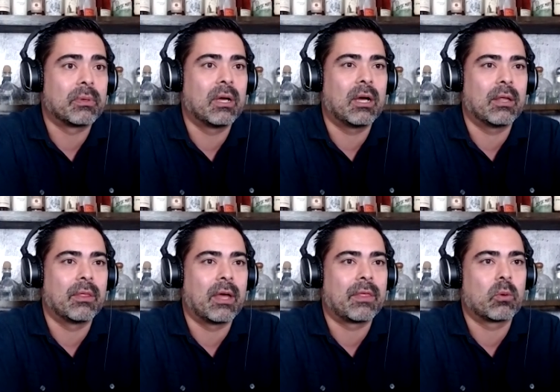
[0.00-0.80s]
Uh,
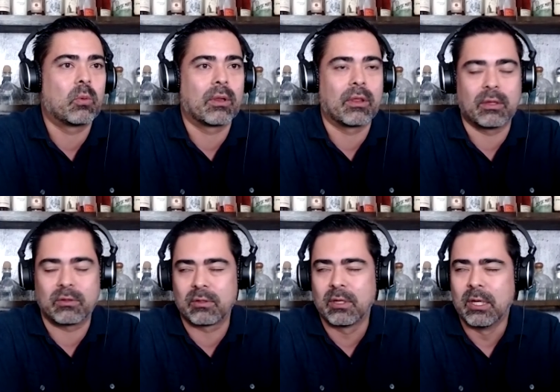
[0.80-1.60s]
I think one of
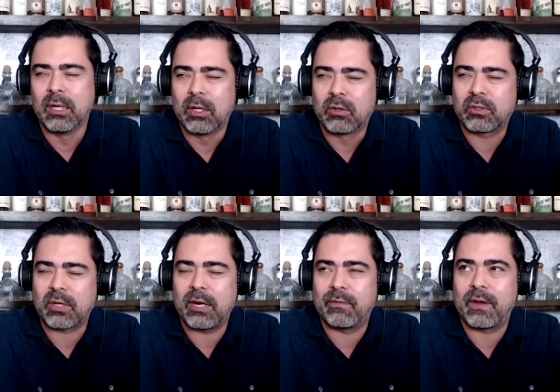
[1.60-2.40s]
those
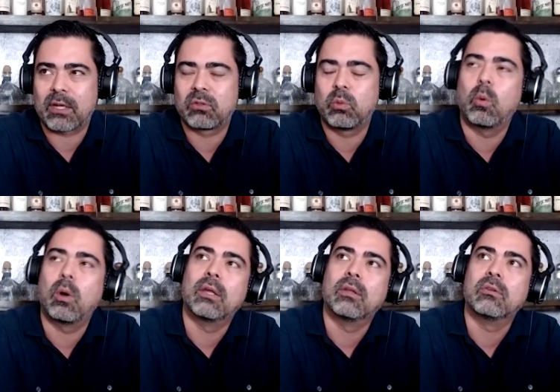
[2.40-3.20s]
side effects
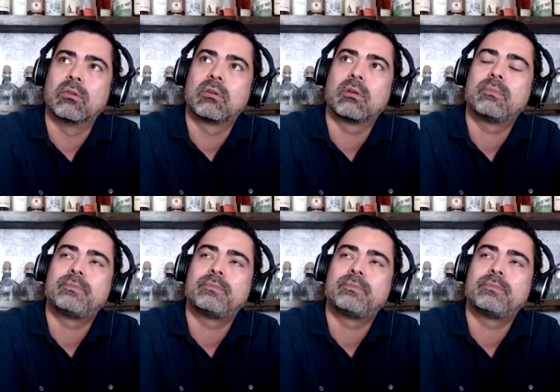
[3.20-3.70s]
was,